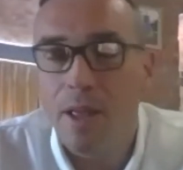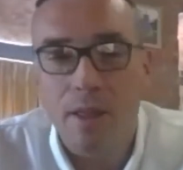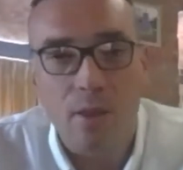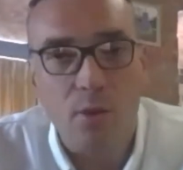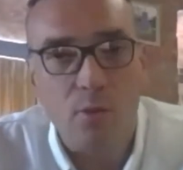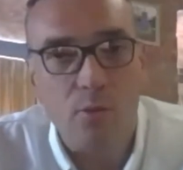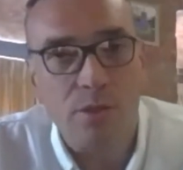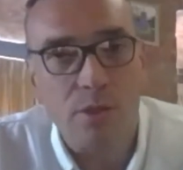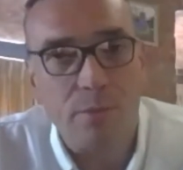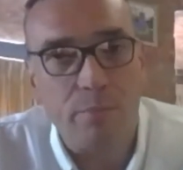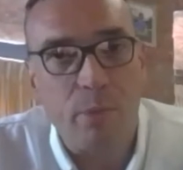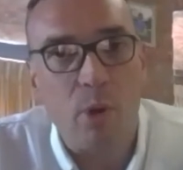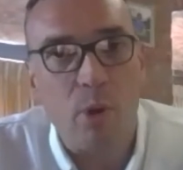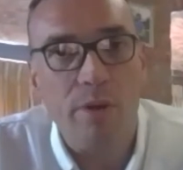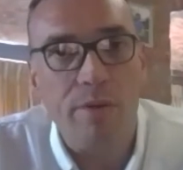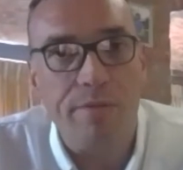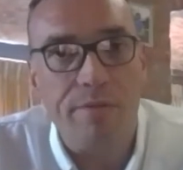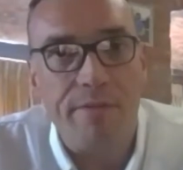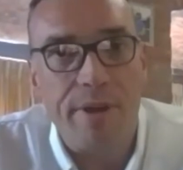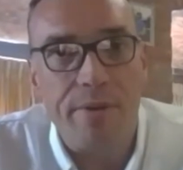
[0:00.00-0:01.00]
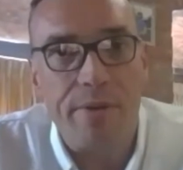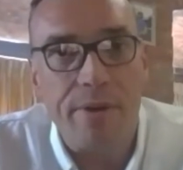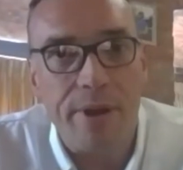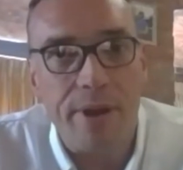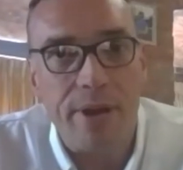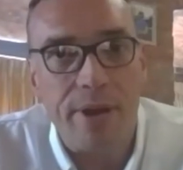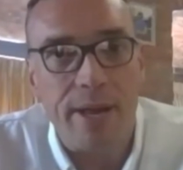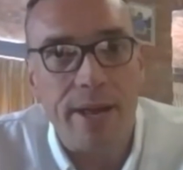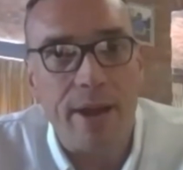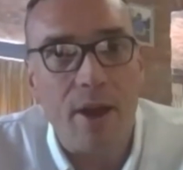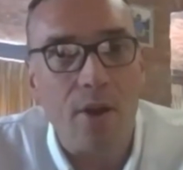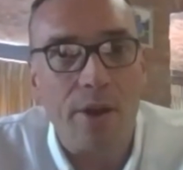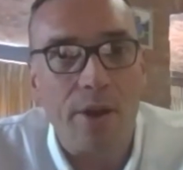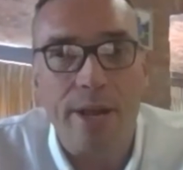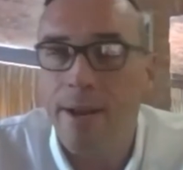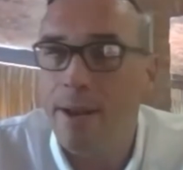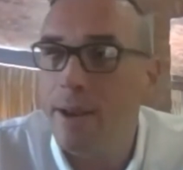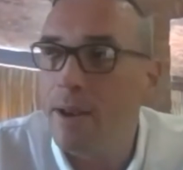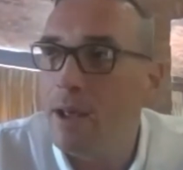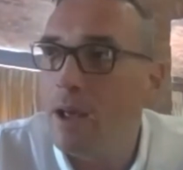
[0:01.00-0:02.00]
There was a point very early on
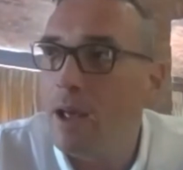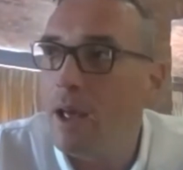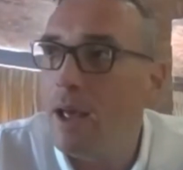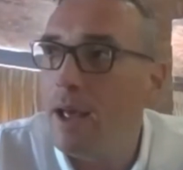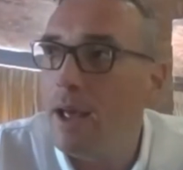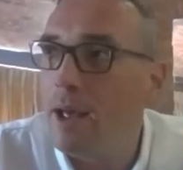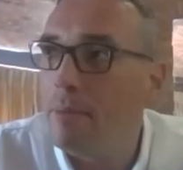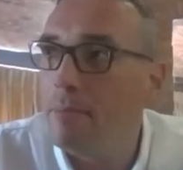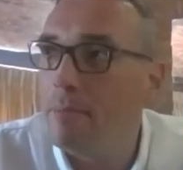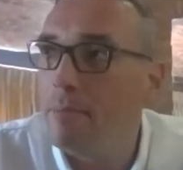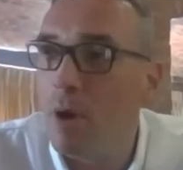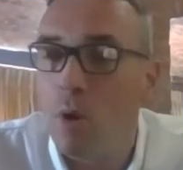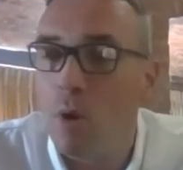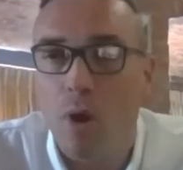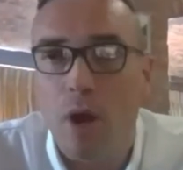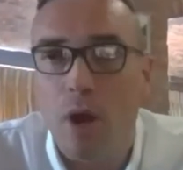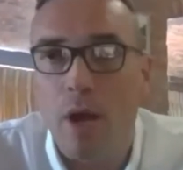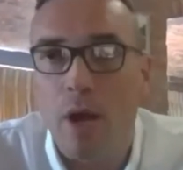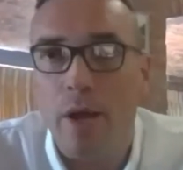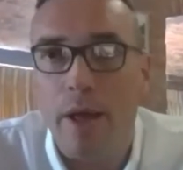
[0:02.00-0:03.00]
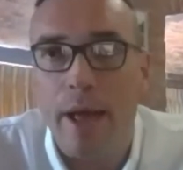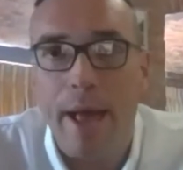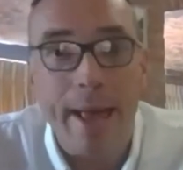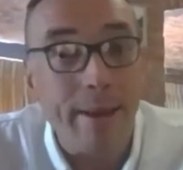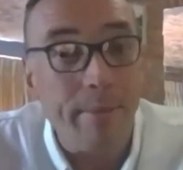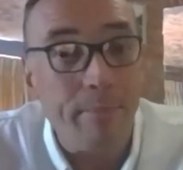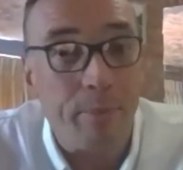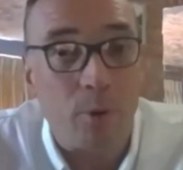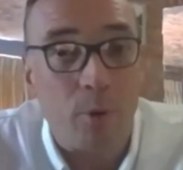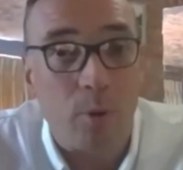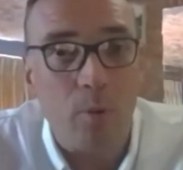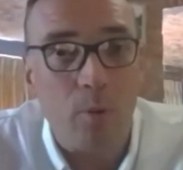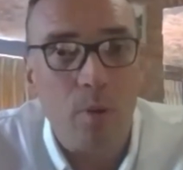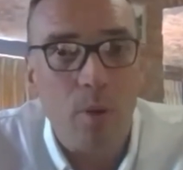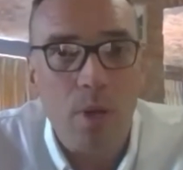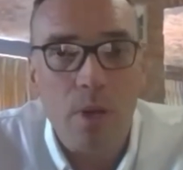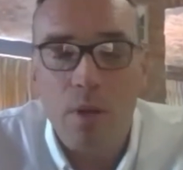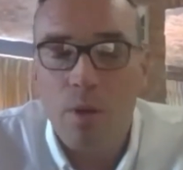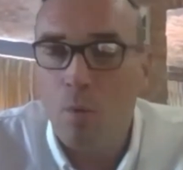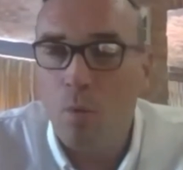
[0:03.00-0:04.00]
in um, uh, April
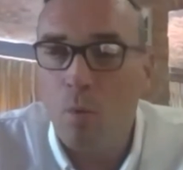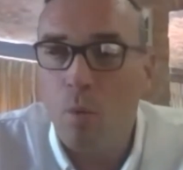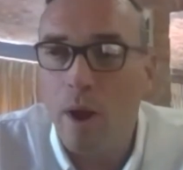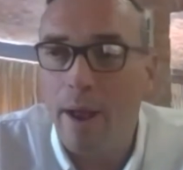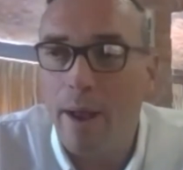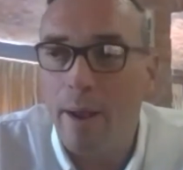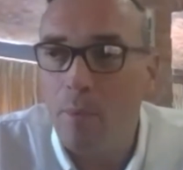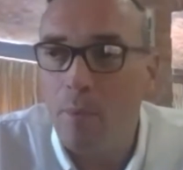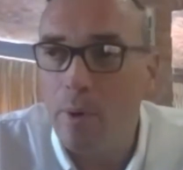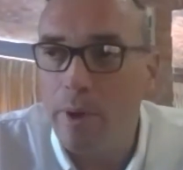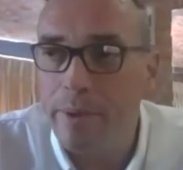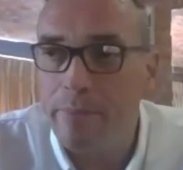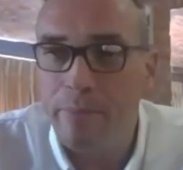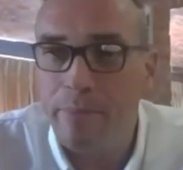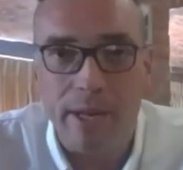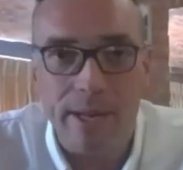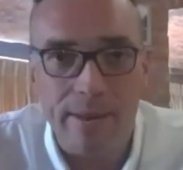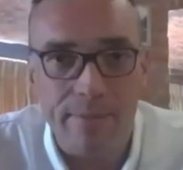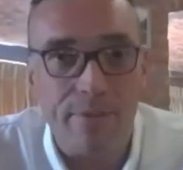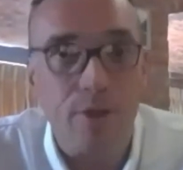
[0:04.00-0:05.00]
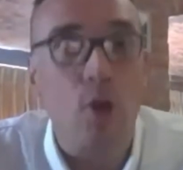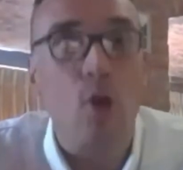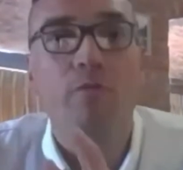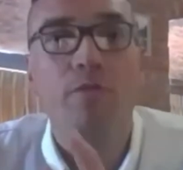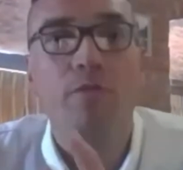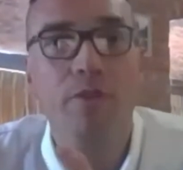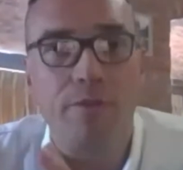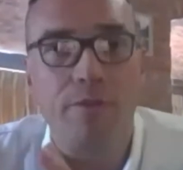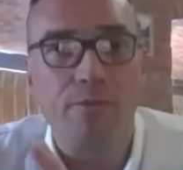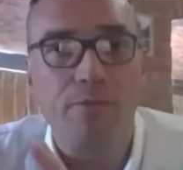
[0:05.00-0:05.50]
where we believe the governor of